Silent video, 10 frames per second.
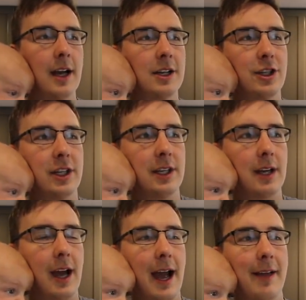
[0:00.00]

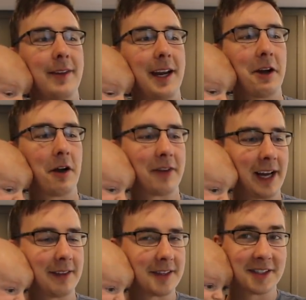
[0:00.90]
she had the day off and
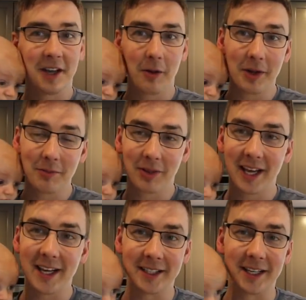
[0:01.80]
had the sub in
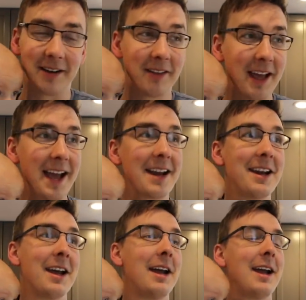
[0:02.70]
place and
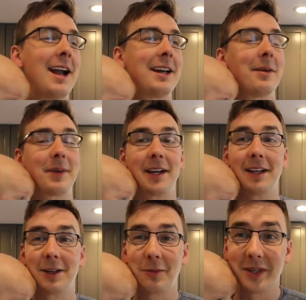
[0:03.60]
then ended up getting
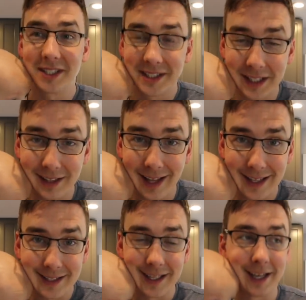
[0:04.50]
a little bit sick
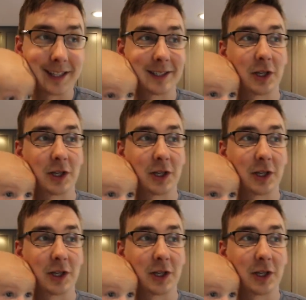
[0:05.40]
last night.